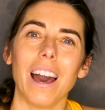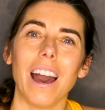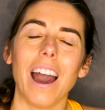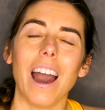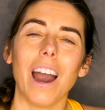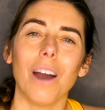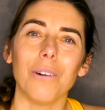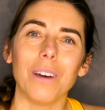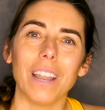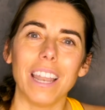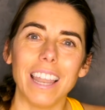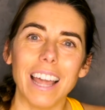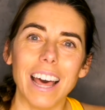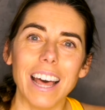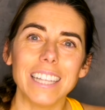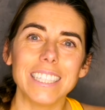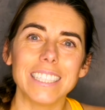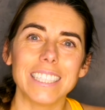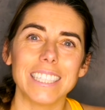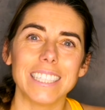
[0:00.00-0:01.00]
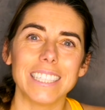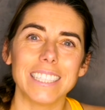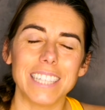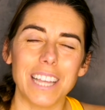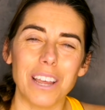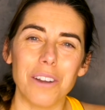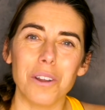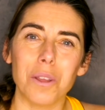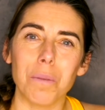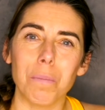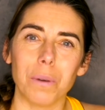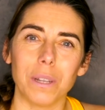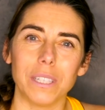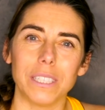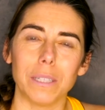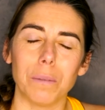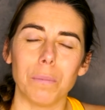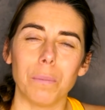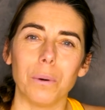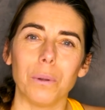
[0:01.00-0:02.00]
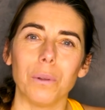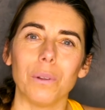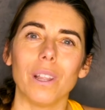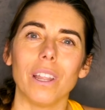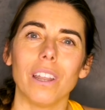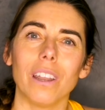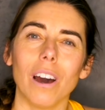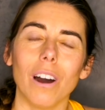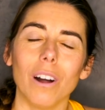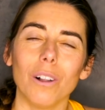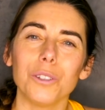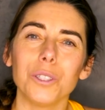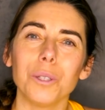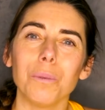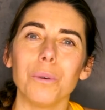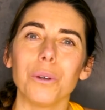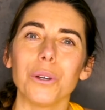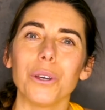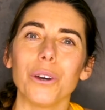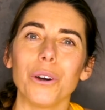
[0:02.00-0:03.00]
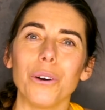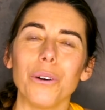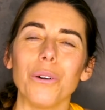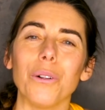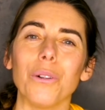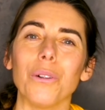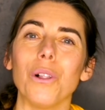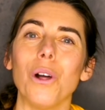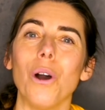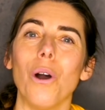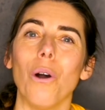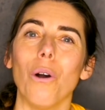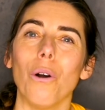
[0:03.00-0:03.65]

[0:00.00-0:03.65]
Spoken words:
Our last SERI principle and ultimate goal